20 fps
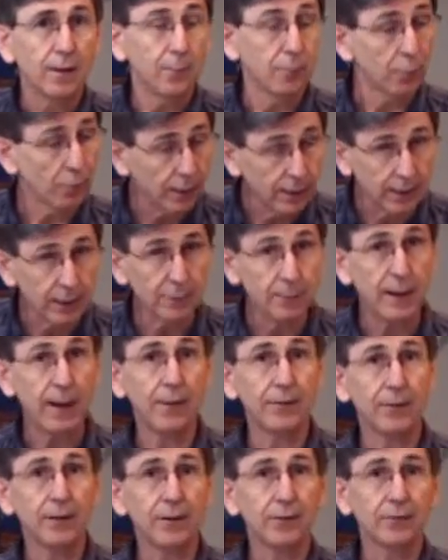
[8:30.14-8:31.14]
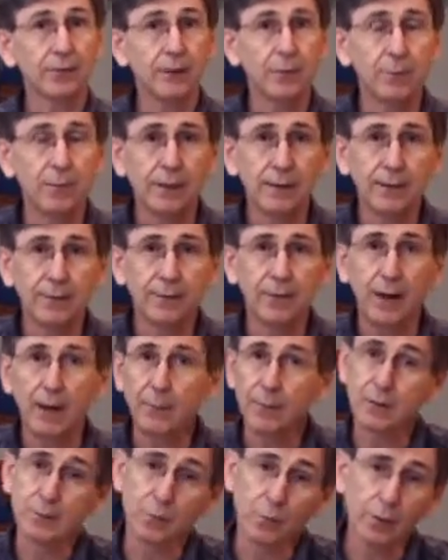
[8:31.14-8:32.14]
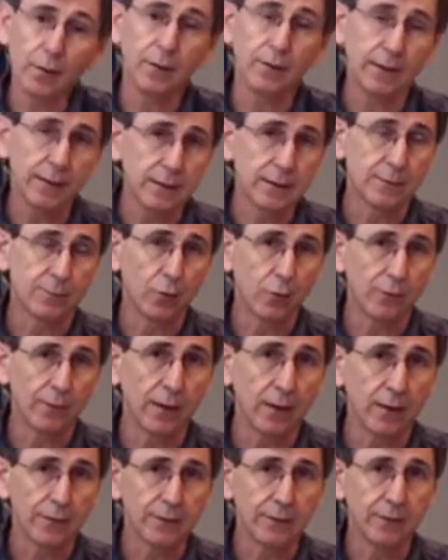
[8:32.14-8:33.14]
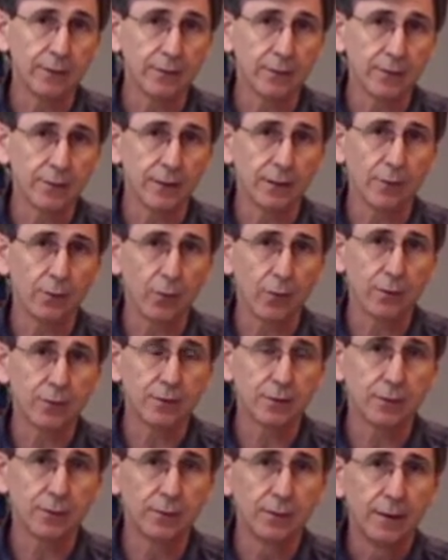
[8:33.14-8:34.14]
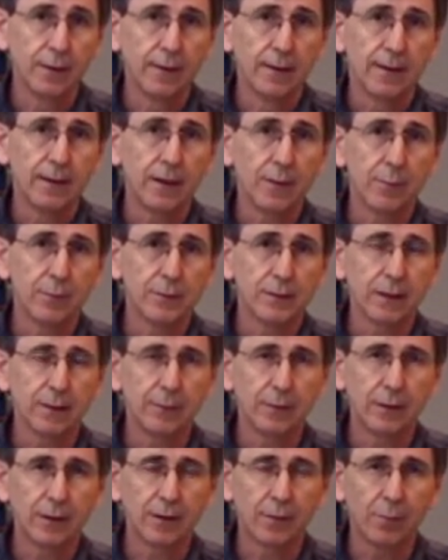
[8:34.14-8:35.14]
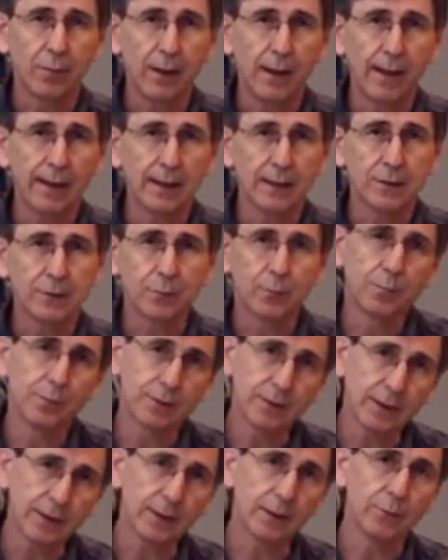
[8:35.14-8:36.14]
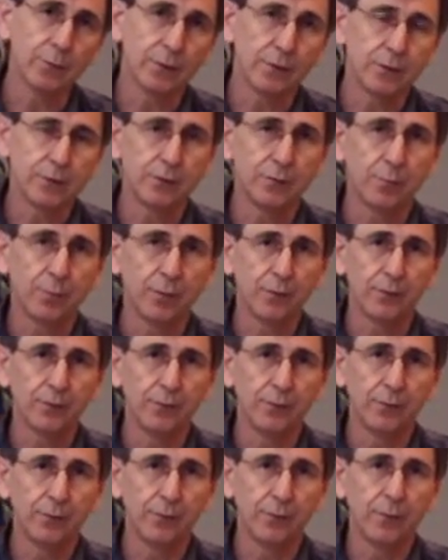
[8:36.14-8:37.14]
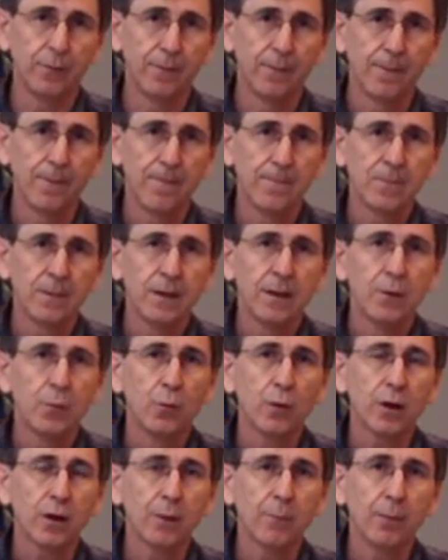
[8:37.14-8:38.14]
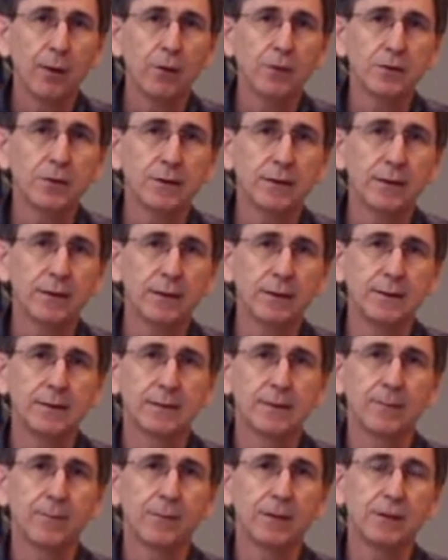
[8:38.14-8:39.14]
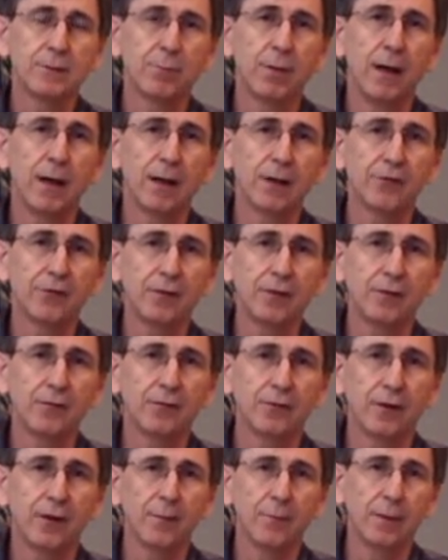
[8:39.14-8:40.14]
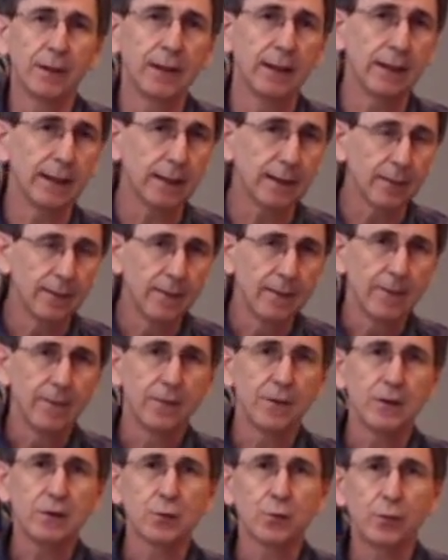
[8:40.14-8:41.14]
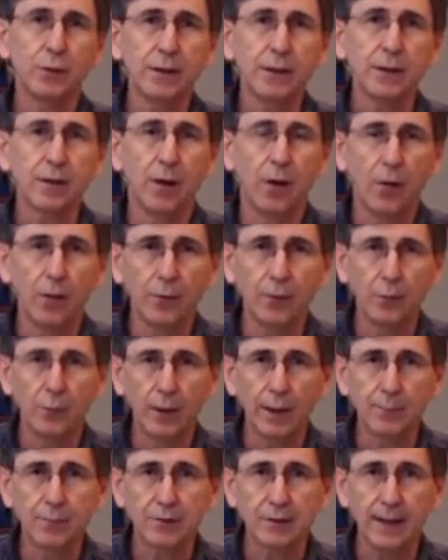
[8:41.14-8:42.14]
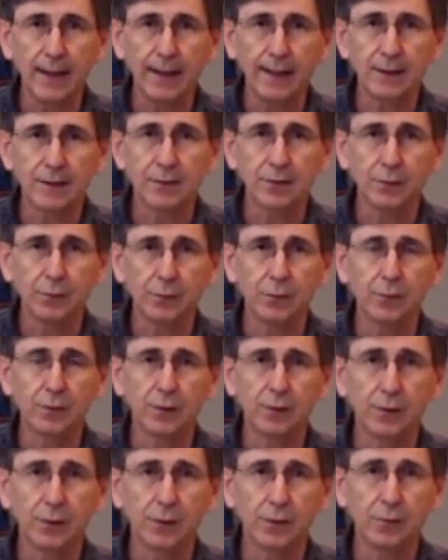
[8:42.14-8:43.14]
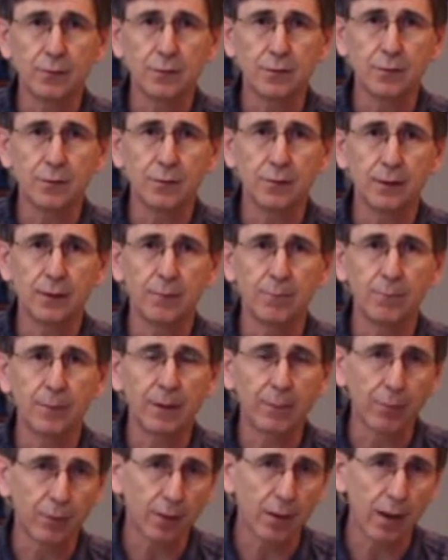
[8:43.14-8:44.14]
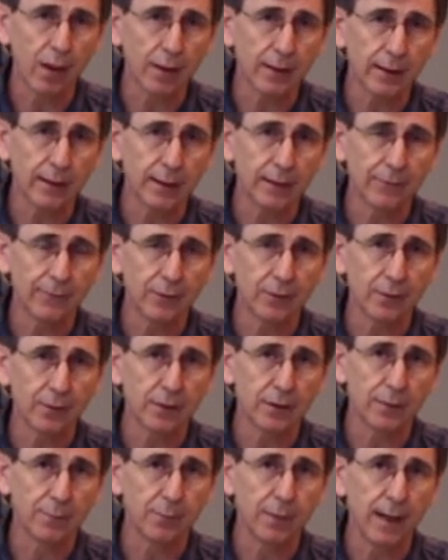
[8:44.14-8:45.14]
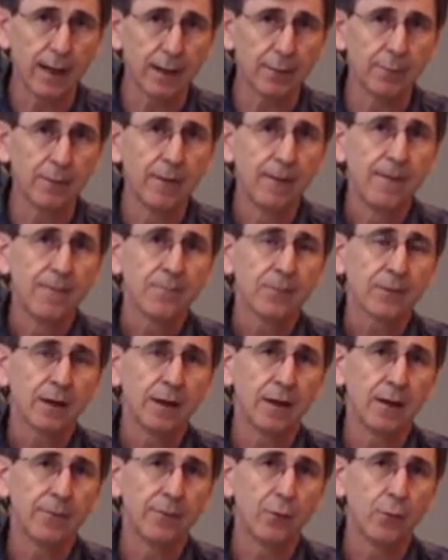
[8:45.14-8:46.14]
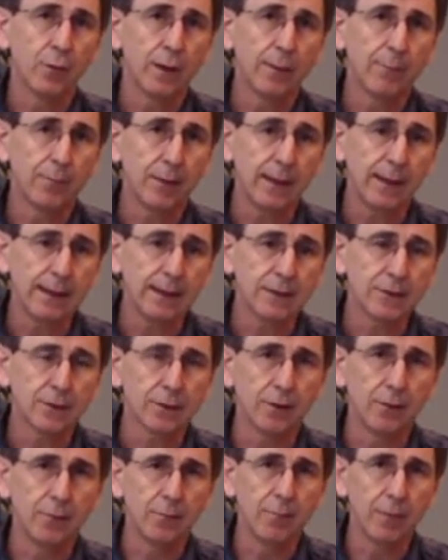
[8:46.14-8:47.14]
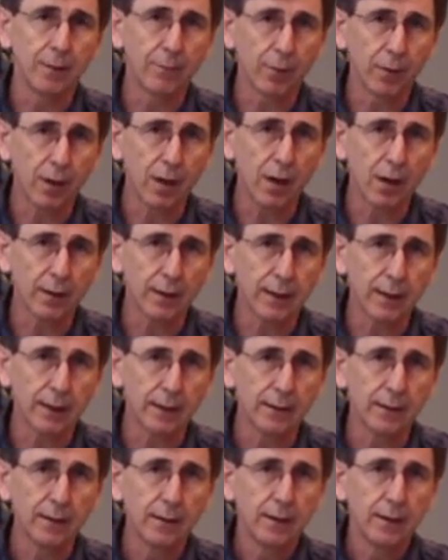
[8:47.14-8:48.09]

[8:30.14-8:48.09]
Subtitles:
praying about this and being involved, because we're going to need some more volunteers in order to help us come into compliance, particularly with the 2-person rule. We're going to post these policies beginning this week on the website, so you can go to the member login. If you look at the bottom of the web page on the member login,